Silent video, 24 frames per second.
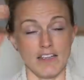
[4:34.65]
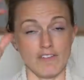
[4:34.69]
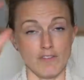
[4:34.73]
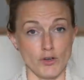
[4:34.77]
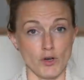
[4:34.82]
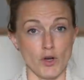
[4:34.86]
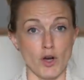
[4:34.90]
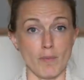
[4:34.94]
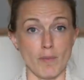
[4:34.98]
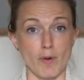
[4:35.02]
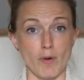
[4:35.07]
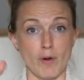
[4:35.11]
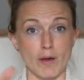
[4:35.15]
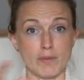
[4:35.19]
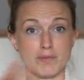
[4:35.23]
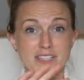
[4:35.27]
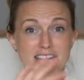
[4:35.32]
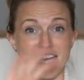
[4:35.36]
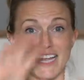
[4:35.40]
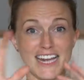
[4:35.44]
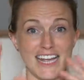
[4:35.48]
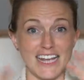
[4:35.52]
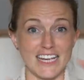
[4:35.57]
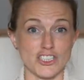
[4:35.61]
If you go on my
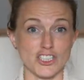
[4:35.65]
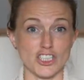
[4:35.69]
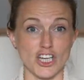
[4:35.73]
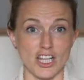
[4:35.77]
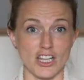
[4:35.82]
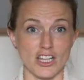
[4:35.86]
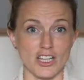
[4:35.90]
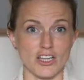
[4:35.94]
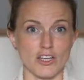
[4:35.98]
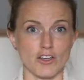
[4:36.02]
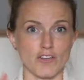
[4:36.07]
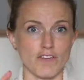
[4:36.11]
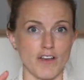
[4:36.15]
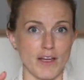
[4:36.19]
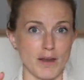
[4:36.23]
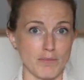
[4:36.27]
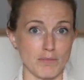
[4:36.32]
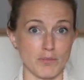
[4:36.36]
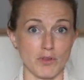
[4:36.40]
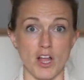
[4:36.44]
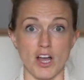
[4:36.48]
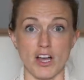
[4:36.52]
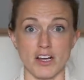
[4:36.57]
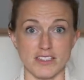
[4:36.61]
website, Hey Shayla, you'll
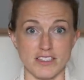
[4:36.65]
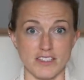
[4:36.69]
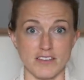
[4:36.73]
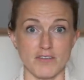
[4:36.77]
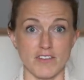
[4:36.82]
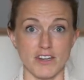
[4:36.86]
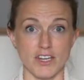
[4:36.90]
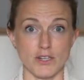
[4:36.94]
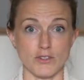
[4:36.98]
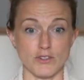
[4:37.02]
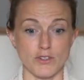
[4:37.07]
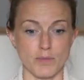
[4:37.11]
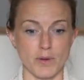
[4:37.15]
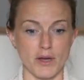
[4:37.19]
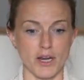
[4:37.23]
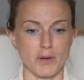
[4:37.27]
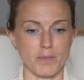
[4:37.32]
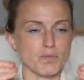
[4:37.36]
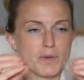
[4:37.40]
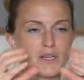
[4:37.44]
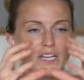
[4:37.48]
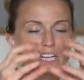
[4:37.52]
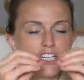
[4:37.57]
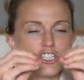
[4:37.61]
find blogs and videos about
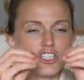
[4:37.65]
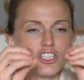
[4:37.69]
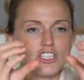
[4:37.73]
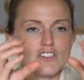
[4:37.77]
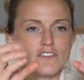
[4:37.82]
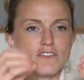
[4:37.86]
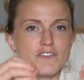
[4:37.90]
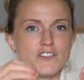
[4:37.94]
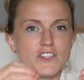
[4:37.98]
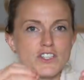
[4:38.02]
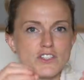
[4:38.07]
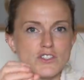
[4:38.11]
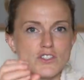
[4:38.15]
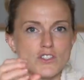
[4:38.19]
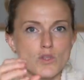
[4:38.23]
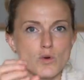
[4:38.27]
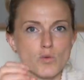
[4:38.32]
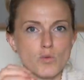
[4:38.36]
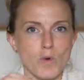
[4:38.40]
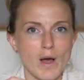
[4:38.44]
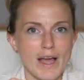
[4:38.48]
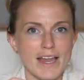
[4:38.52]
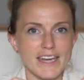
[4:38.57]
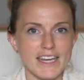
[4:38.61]
it. Because she feels the
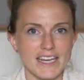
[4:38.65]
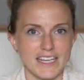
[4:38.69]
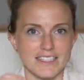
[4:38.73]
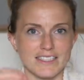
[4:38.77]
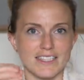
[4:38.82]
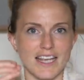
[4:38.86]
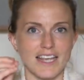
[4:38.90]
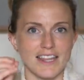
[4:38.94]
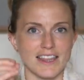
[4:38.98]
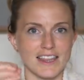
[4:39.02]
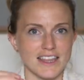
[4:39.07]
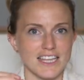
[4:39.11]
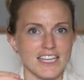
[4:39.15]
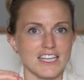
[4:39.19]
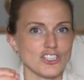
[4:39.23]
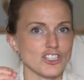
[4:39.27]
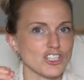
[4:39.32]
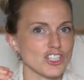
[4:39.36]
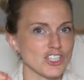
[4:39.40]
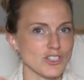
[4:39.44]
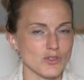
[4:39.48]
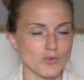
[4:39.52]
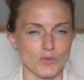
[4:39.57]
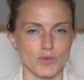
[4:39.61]
wetness, I think
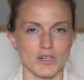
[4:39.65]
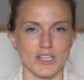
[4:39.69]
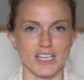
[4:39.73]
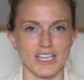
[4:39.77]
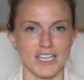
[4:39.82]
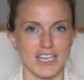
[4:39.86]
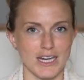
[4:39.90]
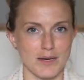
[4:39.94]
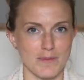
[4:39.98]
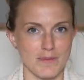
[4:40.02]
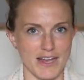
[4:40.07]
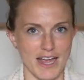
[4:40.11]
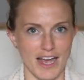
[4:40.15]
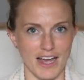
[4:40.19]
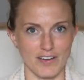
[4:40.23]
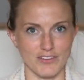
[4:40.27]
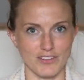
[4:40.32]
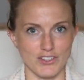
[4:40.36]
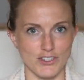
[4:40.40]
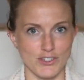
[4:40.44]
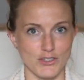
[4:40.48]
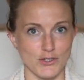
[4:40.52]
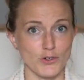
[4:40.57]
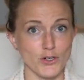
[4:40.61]
she's really gonna be out of
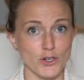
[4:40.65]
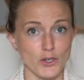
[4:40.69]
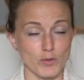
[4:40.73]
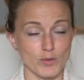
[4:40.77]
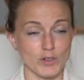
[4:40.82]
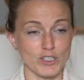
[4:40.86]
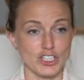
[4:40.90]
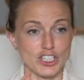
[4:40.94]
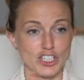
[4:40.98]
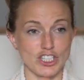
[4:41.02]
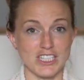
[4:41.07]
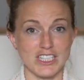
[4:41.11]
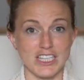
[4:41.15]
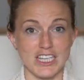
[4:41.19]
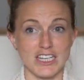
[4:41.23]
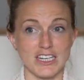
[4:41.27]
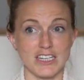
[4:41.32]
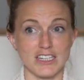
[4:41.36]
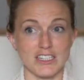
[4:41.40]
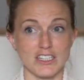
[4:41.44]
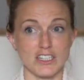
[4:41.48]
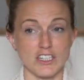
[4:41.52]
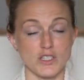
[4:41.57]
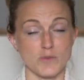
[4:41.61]
it sooner. When she's
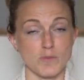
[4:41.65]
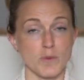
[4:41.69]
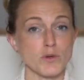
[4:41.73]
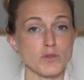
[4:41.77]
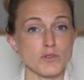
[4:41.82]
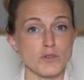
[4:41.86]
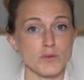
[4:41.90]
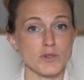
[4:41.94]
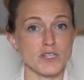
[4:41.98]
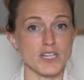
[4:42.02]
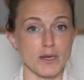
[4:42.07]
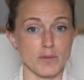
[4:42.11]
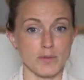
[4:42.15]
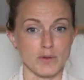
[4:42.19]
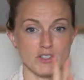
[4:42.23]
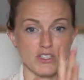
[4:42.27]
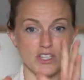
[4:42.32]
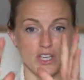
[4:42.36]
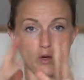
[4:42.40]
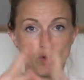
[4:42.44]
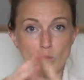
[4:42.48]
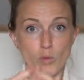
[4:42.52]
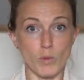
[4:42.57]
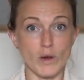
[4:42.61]
in disposable diapers,
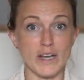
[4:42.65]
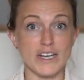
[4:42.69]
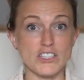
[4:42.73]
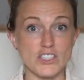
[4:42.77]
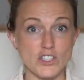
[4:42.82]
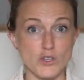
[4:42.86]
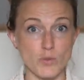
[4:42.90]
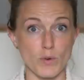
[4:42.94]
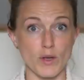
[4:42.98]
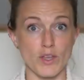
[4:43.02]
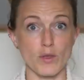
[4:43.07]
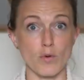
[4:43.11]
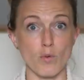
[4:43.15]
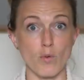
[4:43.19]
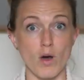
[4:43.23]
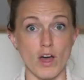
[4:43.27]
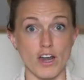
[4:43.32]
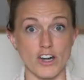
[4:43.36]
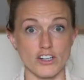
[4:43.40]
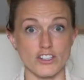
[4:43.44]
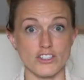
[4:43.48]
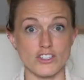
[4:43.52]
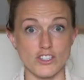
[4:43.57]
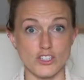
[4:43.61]
it wicks away the
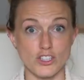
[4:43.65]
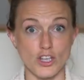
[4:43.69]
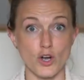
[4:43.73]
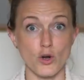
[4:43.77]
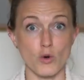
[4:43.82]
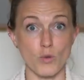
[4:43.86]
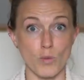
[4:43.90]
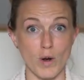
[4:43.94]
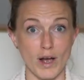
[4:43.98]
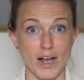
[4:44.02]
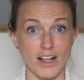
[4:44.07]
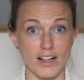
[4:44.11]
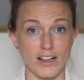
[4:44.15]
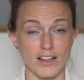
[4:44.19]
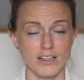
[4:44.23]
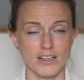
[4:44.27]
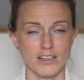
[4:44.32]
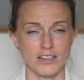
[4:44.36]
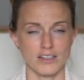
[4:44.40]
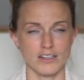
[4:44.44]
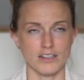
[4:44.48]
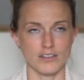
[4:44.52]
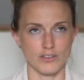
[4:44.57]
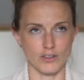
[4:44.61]
water so
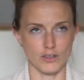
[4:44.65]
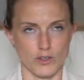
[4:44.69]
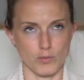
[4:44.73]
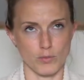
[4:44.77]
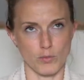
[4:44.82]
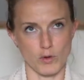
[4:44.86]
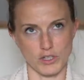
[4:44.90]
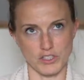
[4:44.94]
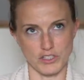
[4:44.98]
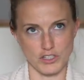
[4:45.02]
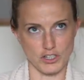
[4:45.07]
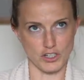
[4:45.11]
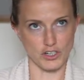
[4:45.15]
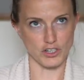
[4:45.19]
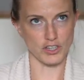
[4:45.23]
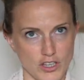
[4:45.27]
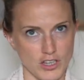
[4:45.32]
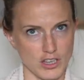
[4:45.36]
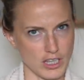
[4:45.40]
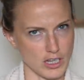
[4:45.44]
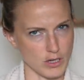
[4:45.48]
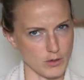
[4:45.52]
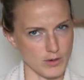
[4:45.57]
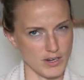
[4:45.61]
well, the moisture,
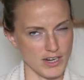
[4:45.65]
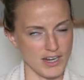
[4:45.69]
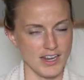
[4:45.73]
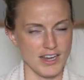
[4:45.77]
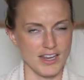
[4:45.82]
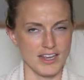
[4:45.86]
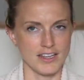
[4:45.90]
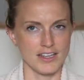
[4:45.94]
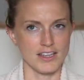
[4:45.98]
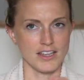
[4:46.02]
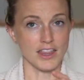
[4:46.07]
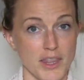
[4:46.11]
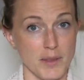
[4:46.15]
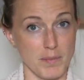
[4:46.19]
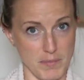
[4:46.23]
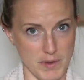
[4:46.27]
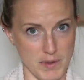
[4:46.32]
the liquid, the